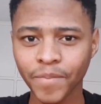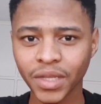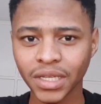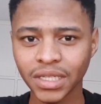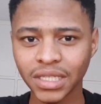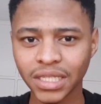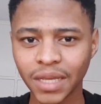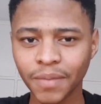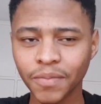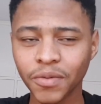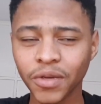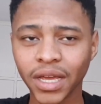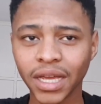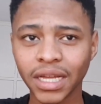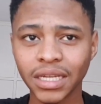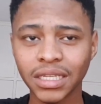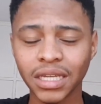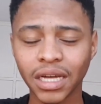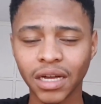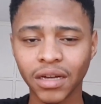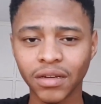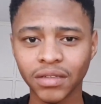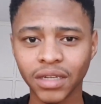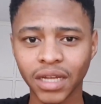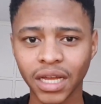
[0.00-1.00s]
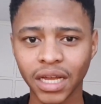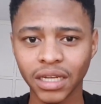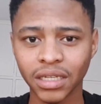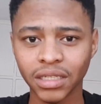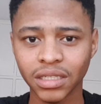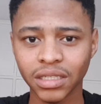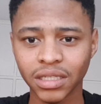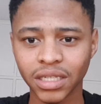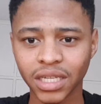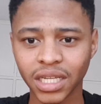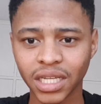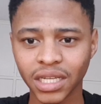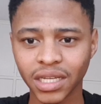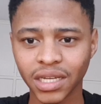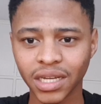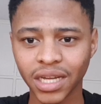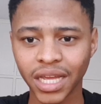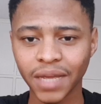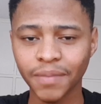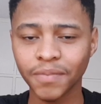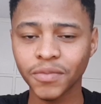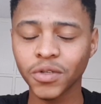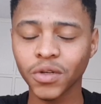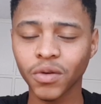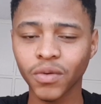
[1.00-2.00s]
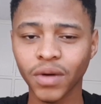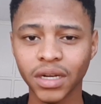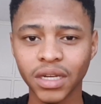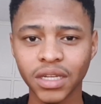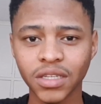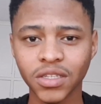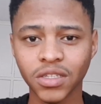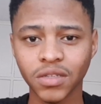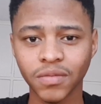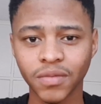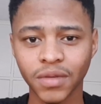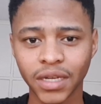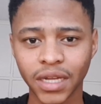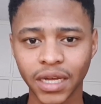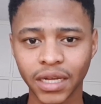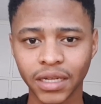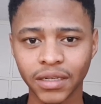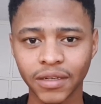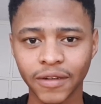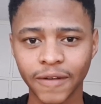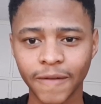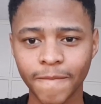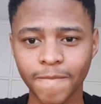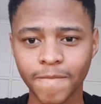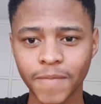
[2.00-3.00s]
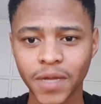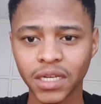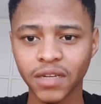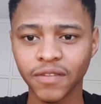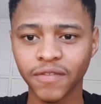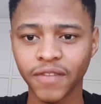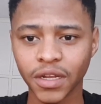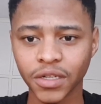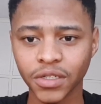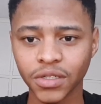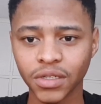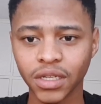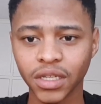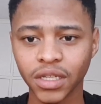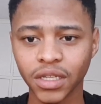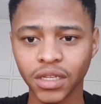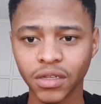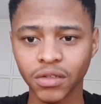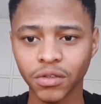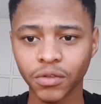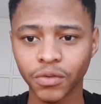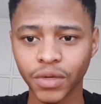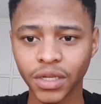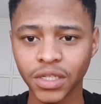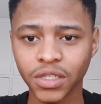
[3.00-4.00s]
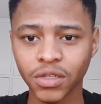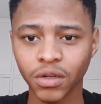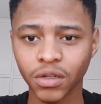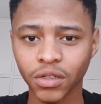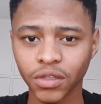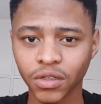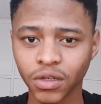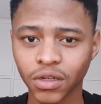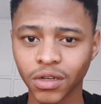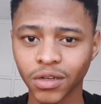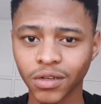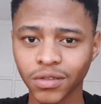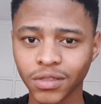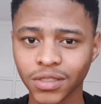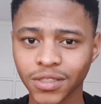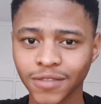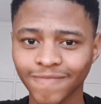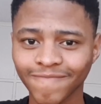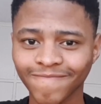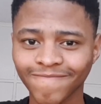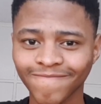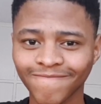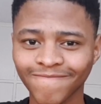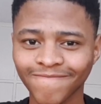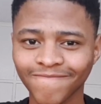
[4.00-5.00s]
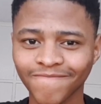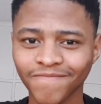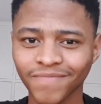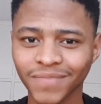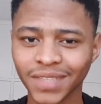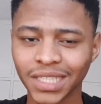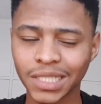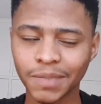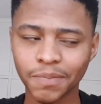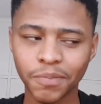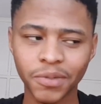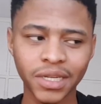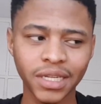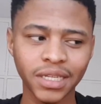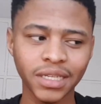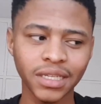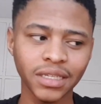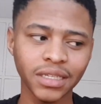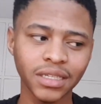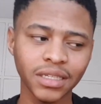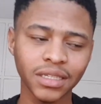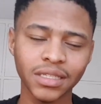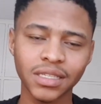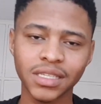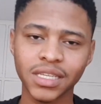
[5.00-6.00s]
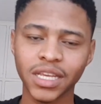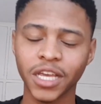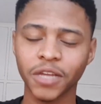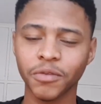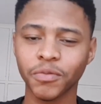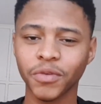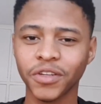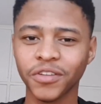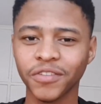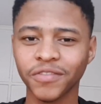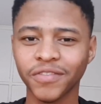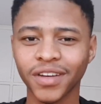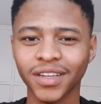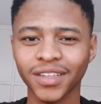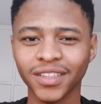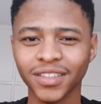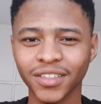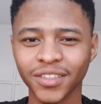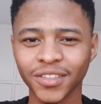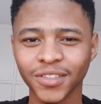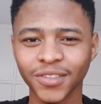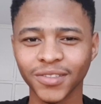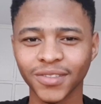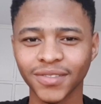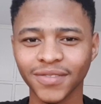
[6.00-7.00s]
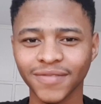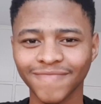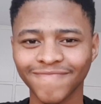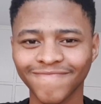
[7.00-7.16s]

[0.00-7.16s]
Just keep your head down and keep doing what needs to be done. And eventually you reach all your goals. It's pretty insane when you finally do.